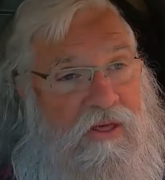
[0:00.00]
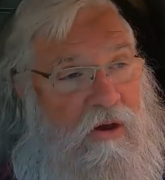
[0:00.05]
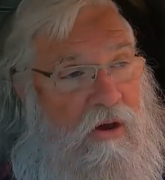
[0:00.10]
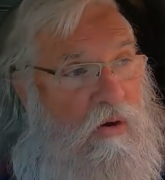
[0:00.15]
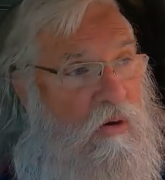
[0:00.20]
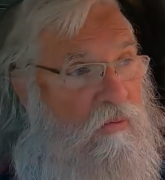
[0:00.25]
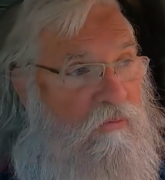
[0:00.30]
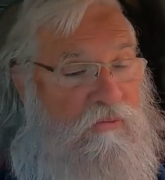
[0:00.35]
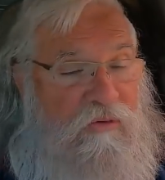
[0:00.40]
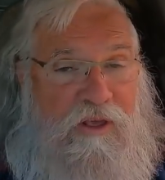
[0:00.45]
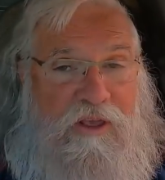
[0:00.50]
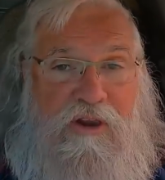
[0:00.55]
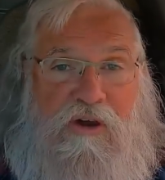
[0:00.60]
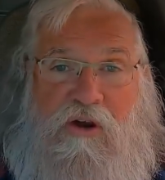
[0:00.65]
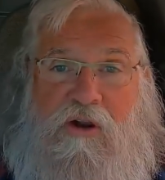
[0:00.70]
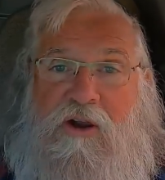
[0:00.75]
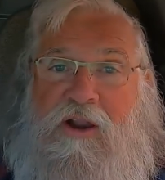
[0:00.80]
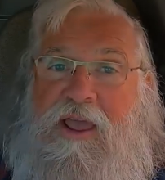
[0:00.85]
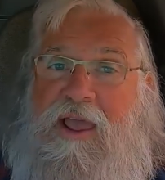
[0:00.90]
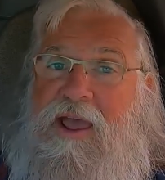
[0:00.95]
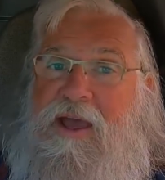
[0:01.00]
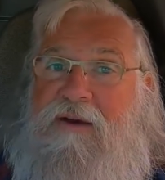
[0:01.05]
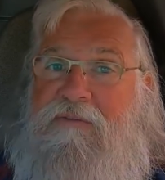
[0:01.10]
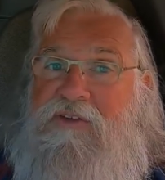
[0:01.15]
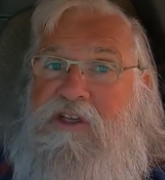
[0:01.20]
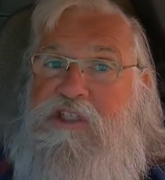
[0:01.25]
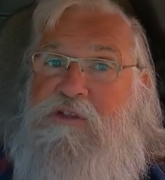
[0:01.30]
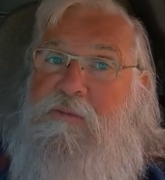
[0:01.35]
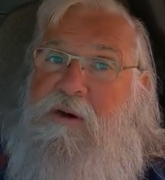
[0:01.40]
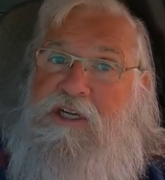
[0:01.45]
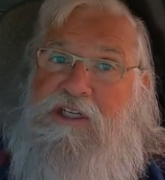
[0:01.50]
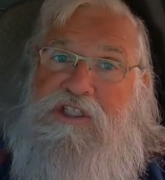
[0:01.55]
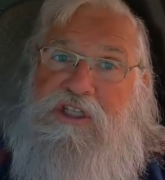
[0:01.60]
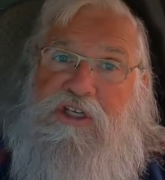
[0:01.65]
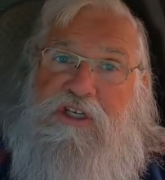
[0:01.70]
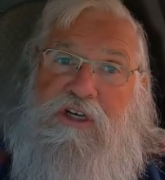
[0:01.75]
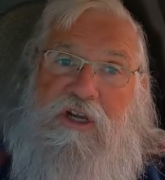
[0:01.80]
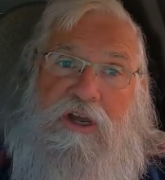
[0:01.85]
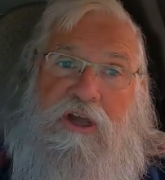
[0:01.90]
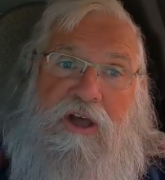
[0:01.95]
Hopefully you're going to have as
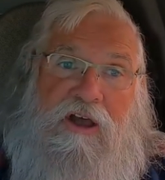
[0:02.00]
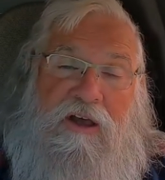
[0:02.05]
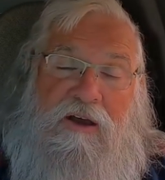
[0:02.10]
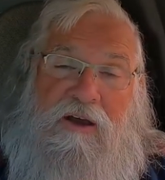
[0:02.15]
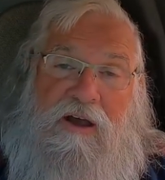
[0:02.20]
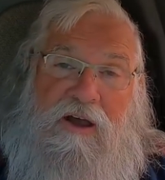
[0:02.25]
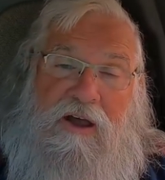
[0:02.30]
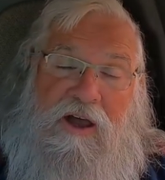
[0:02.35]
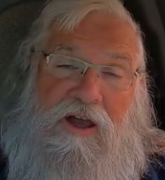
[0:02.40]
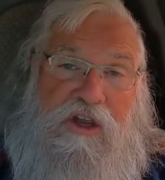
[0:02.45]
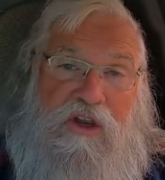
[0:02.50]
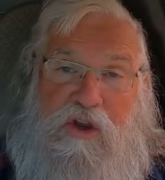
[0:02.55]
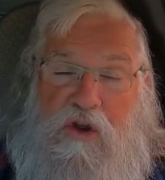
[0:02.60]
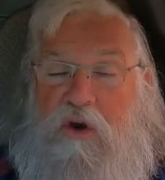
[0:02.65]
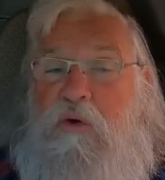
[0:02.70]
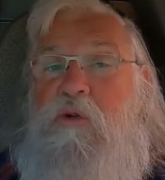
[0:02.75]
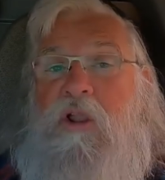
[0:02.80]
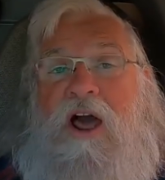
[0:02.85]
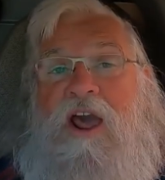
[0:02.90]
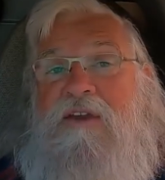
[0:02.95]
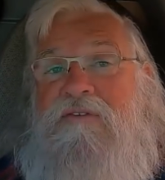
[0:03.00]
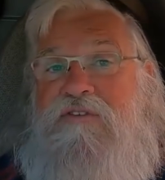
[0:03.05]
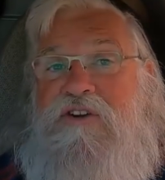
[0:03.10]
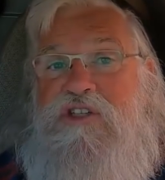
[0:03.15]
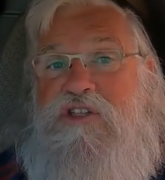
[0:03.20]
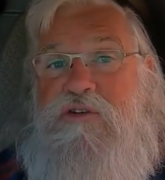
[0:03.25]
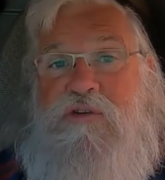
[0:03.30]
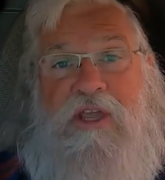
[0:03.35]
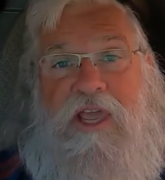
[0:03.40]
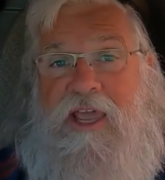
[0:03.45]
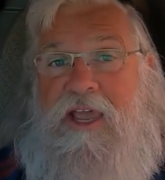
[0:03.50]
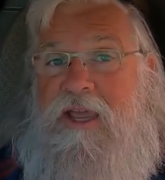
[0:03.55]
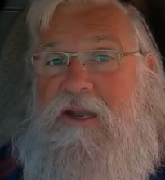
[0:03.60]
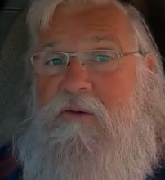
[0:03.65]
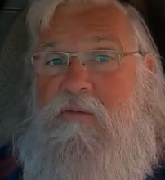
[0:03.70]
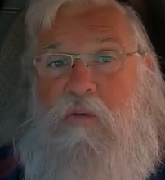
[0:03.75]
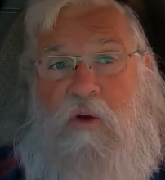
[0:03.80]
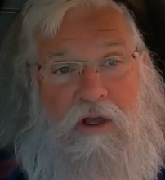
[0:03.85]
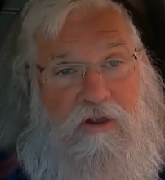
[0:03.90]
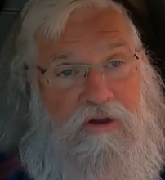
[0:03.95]
much a good life as you
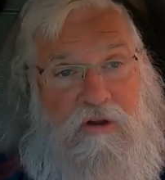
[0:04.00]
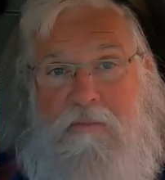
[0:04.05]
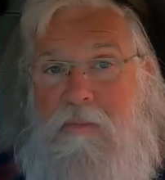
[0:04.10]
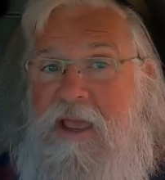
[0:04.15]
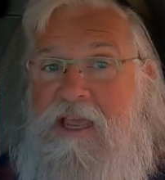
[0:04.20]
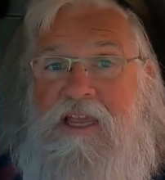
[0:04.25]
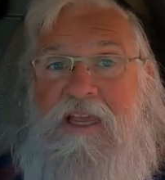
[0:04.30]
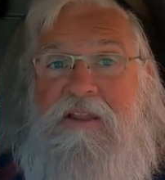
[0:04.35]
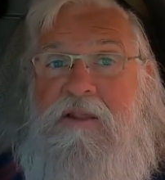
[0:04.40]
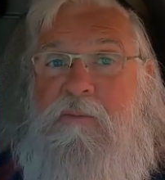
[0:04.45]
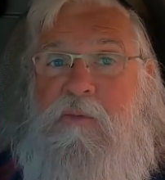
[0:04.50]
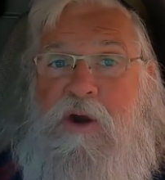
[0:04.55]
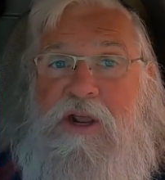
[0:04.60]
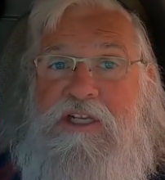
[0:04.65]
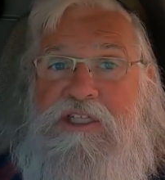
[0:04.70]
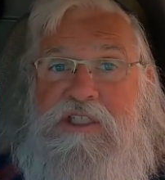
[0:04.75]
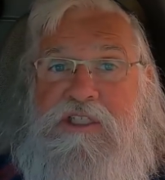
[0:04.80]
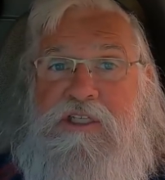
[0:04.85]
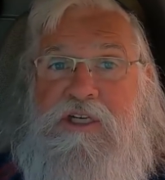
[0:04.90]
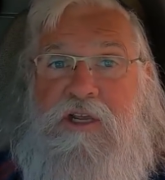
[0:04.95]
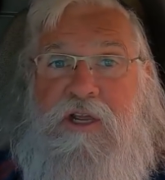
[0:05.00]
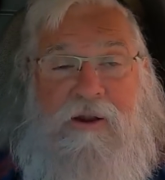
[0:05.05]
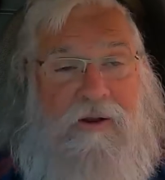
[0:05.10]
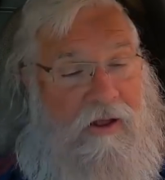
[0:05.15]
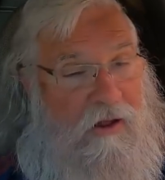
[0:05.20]
can while you're making them rich.